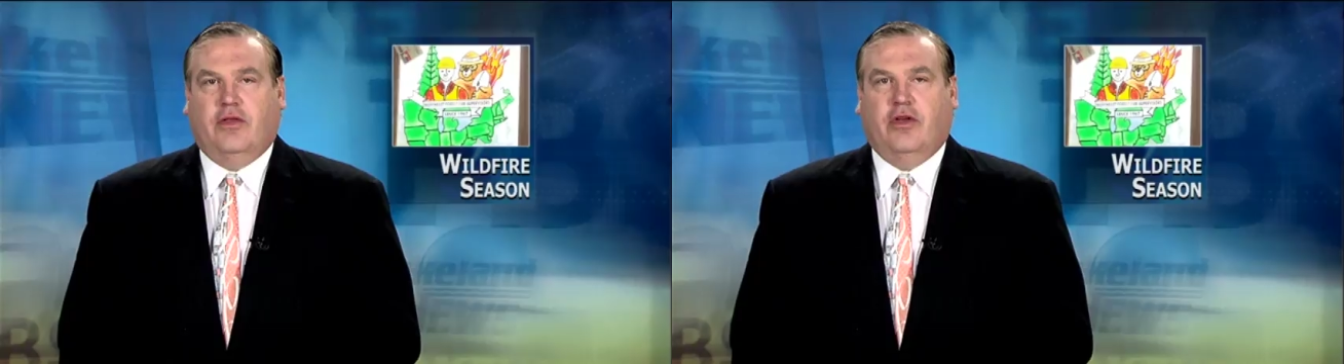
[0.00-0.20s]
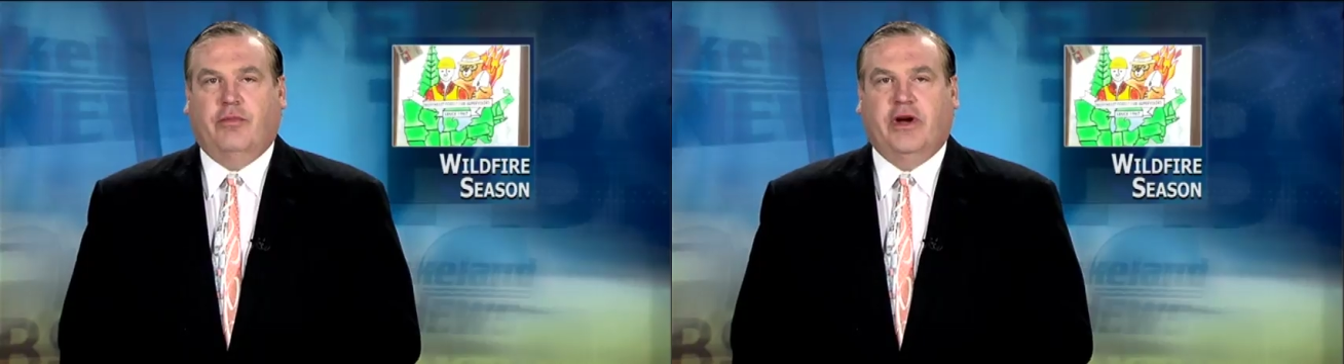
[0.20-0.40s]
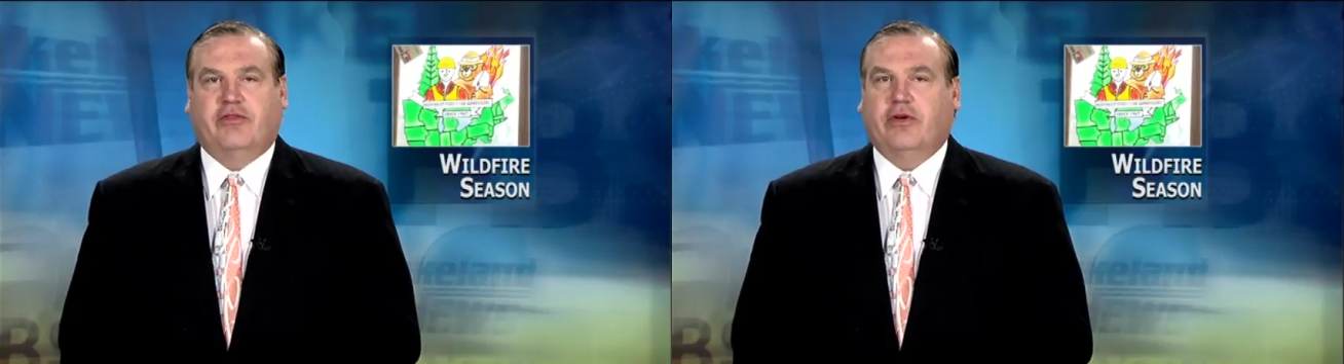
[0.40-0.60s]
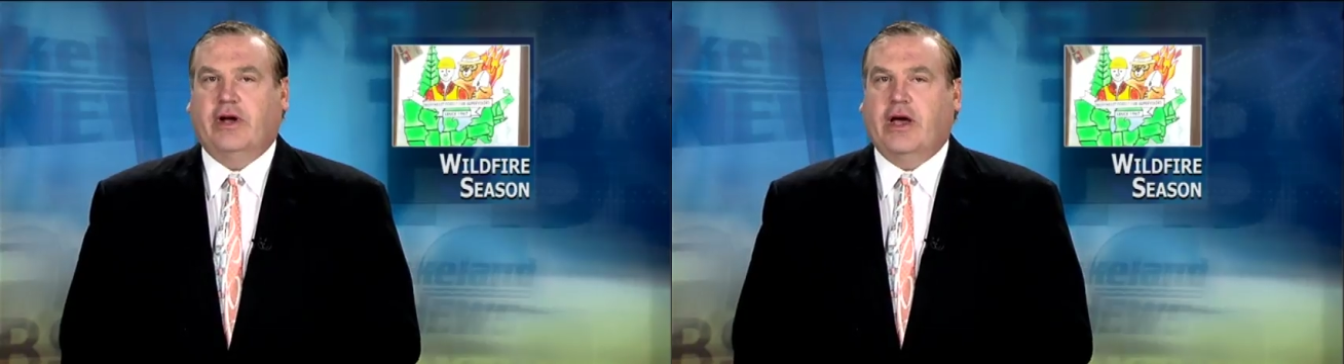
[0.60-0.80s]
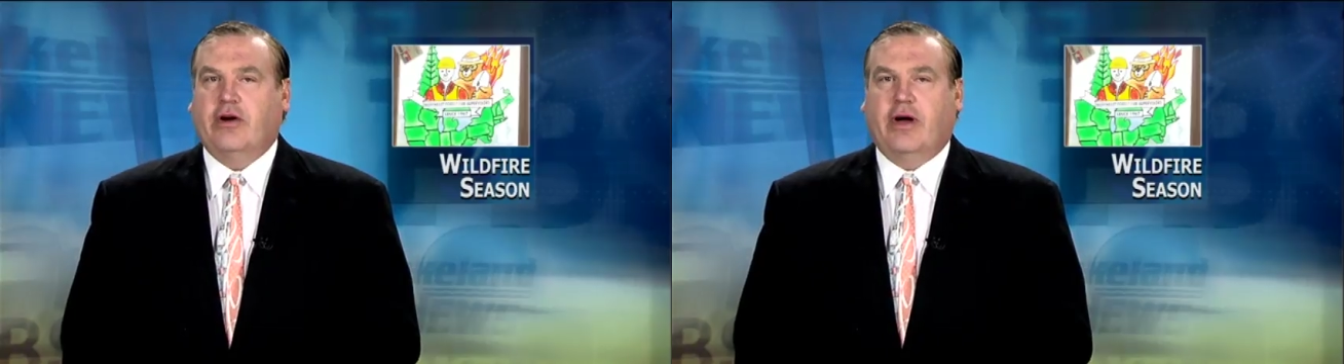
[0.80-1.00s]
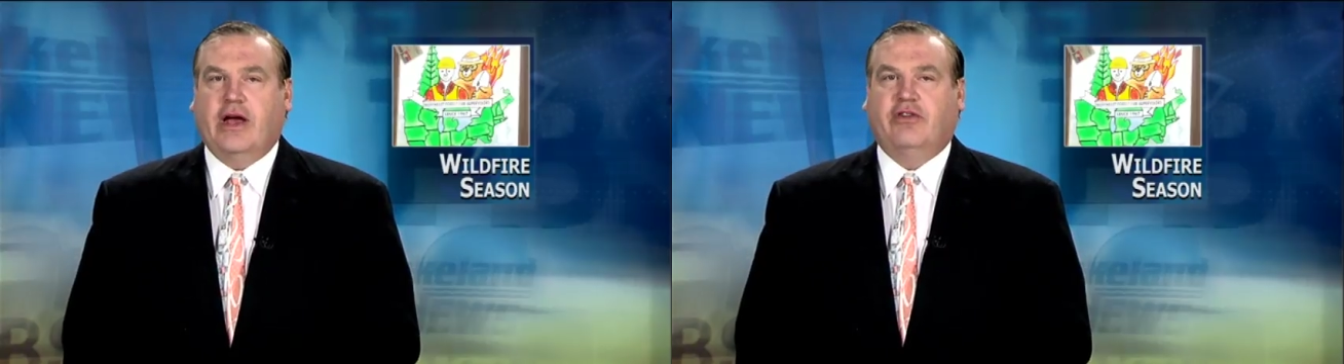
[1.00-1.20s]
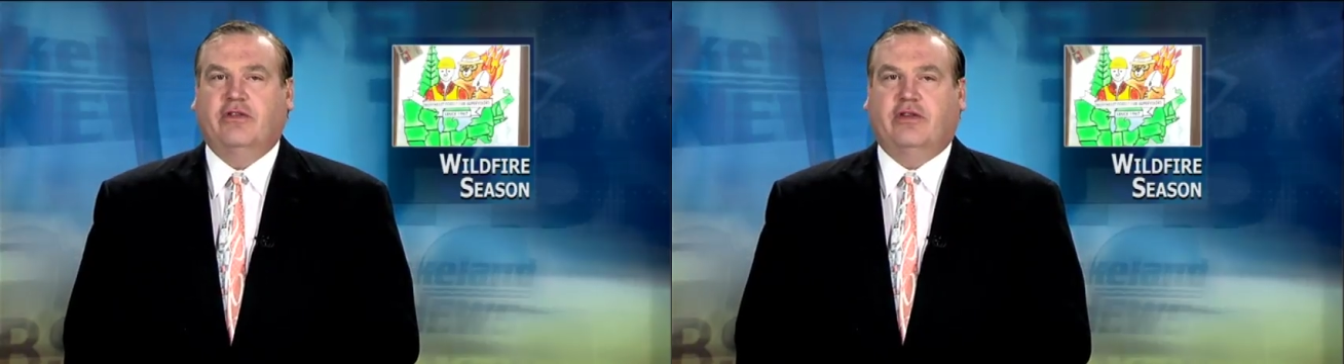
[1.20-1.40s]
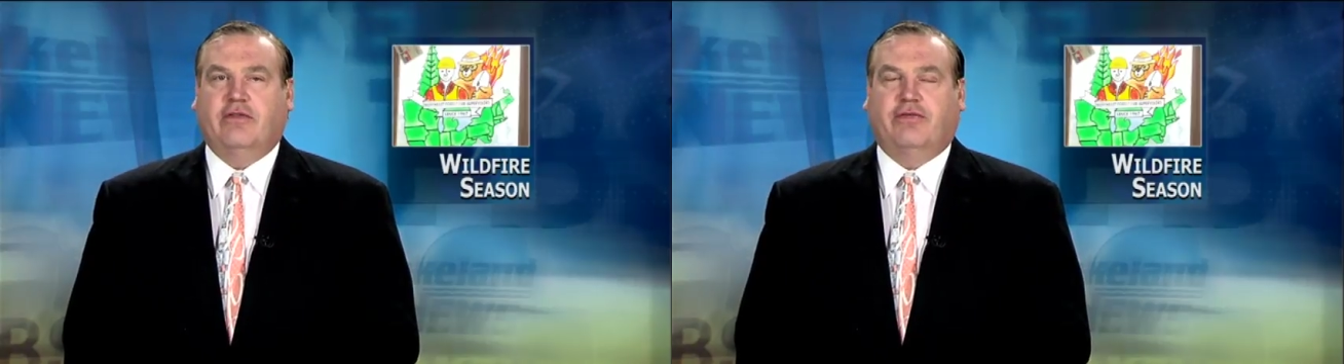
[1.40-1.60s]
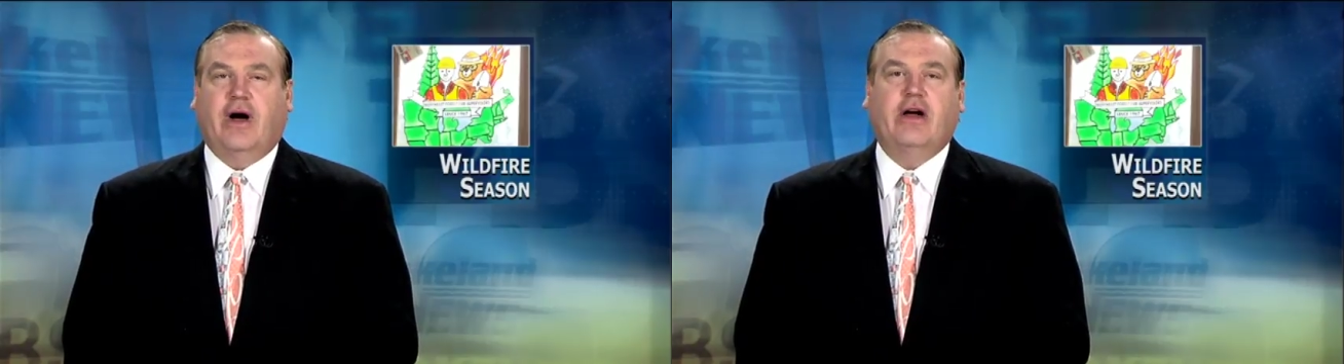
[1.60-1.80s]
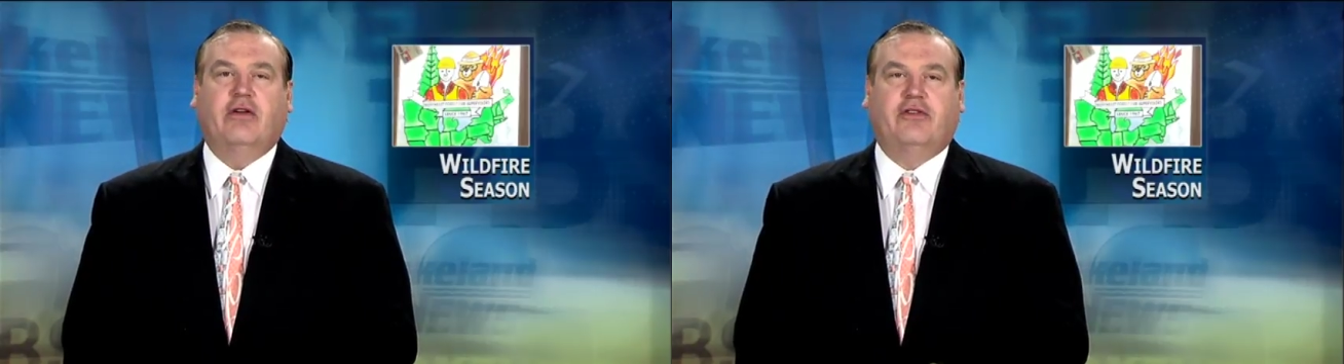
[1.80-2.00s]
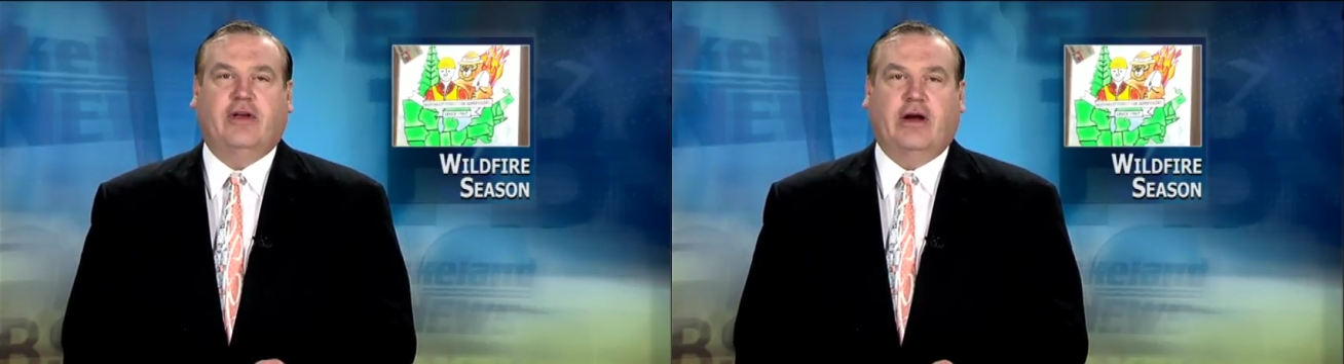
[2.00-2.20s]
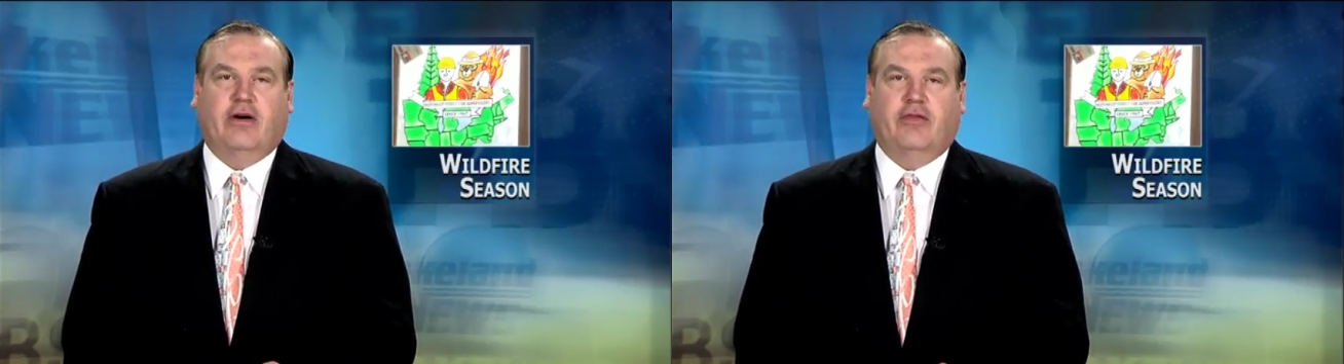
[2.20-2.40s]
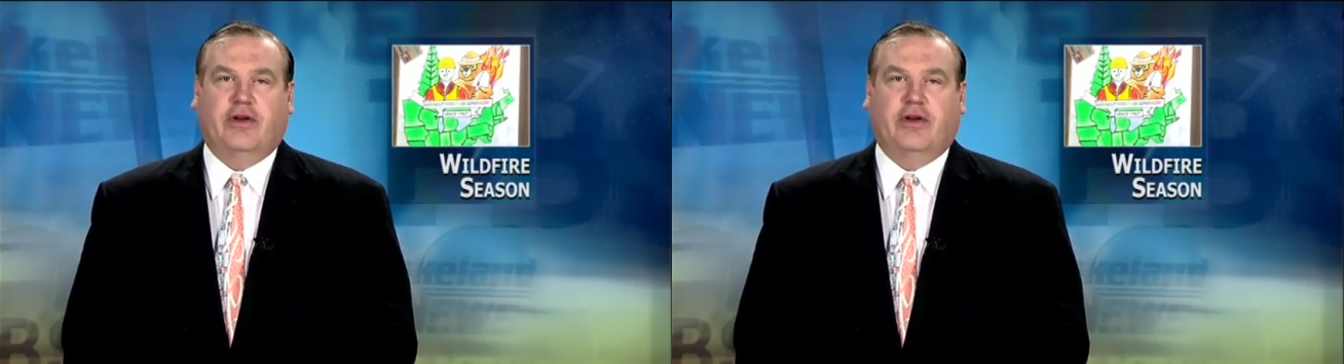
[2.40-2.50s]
The Minnesota Interagency Fire Center